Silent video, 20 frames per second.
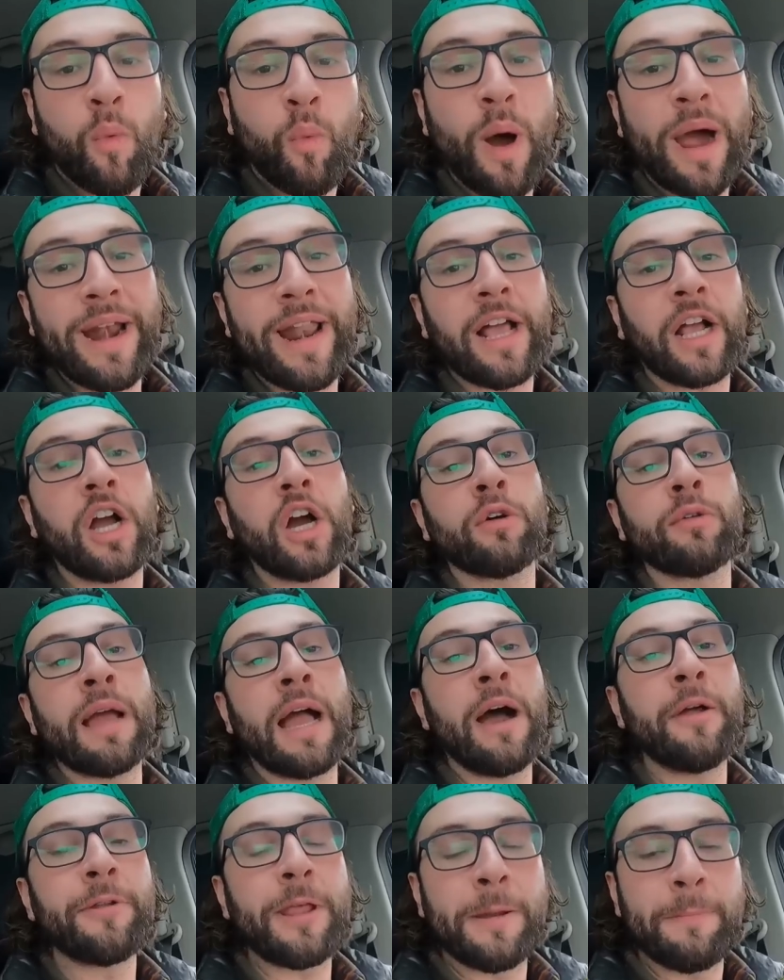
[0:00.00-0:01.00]
why not go
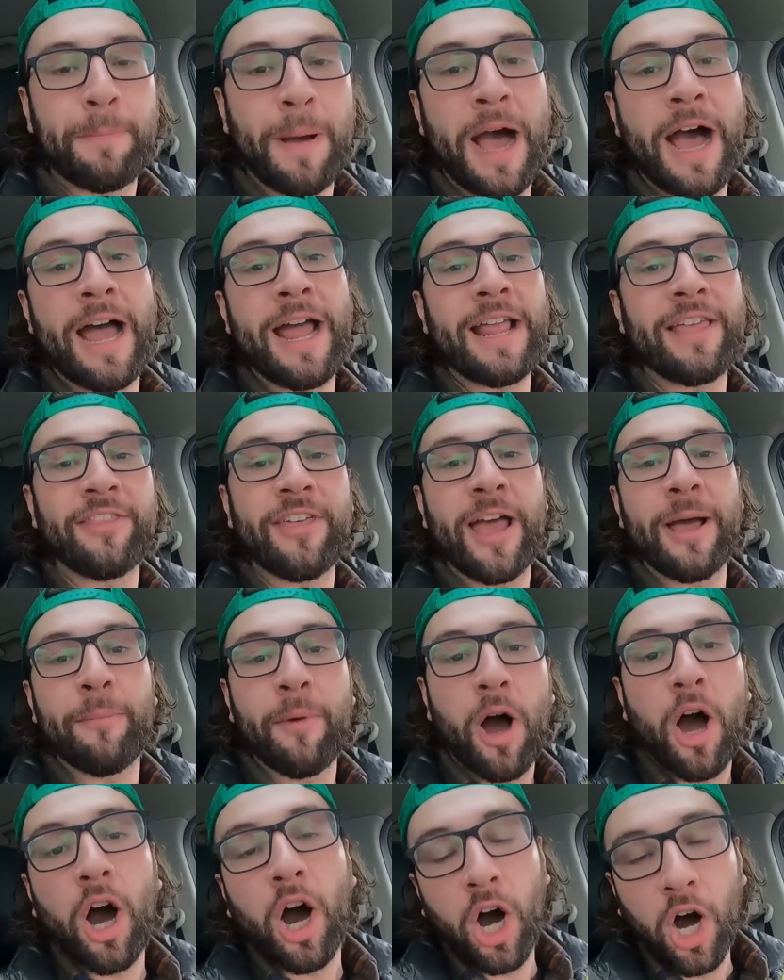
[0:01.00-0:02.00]
around and buy
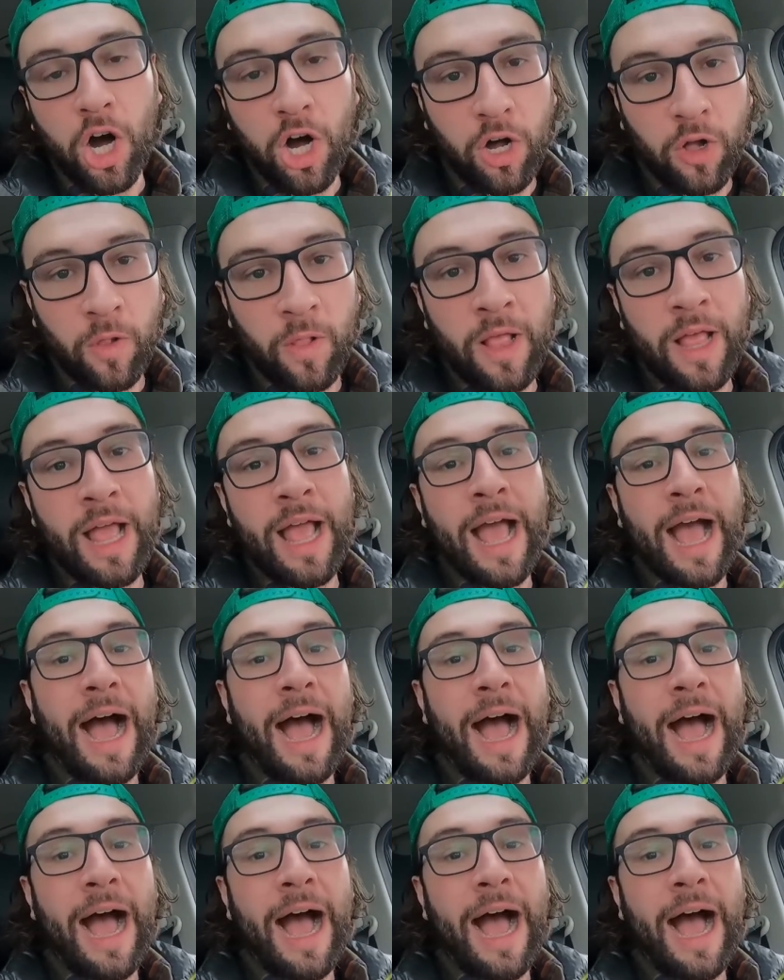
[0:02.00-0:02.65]
them all?